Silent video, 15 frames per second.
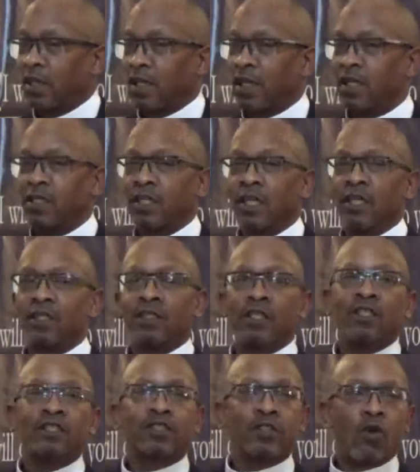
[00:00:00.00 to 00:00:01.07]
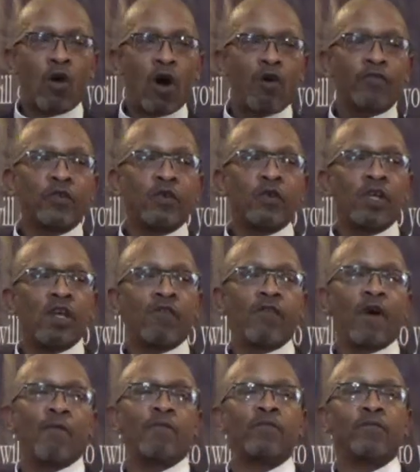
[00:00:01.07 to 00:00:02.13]
And so often, if
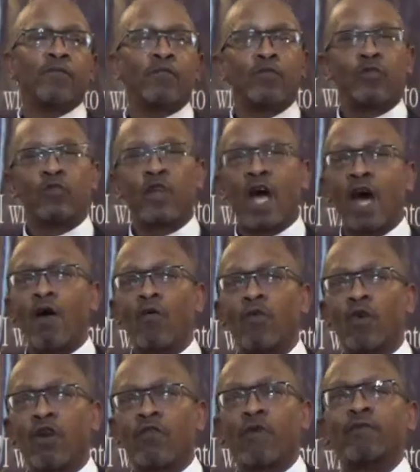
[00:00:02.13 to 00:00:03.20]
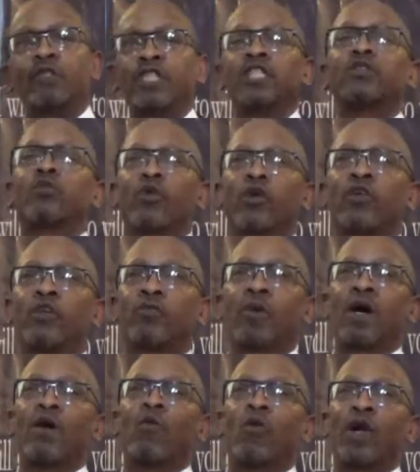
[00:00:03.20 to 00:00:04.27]
I'm just worried
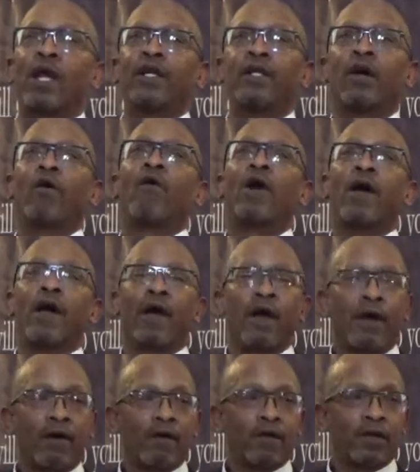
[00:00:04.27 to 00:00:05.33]
about what I don't have,